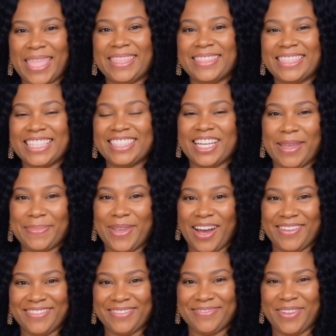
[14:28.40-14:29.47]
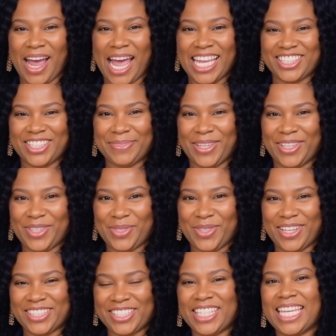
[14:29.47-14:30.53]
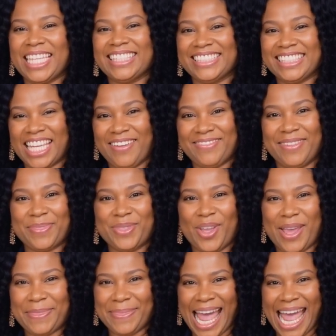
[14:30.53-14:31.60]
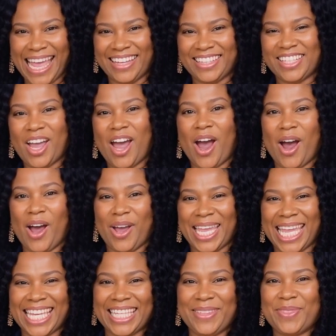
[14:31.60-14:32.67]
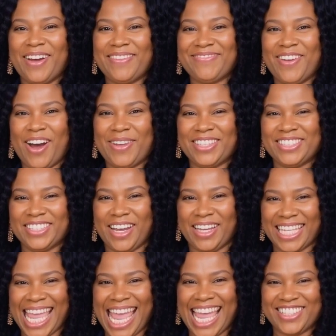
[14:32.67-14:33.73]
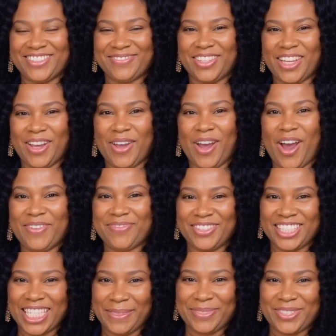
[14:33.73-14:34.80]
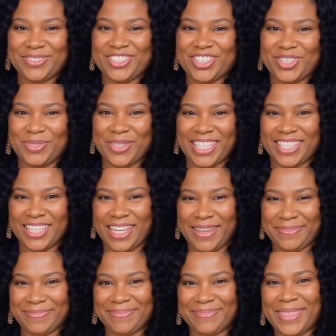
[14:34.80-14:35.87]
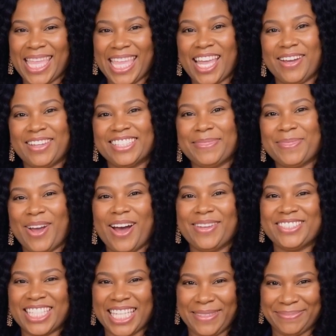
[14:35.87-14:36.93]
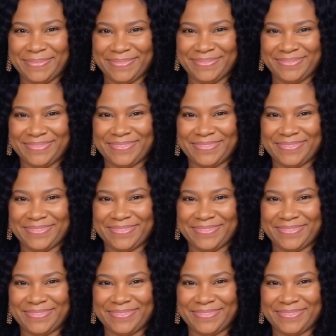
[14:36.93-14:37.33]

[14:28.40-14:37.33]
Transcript: These are perfect for entrepreneurs, self-employed buyers, or anyone focused on cash flow over W-2 income. Here is a pro tip.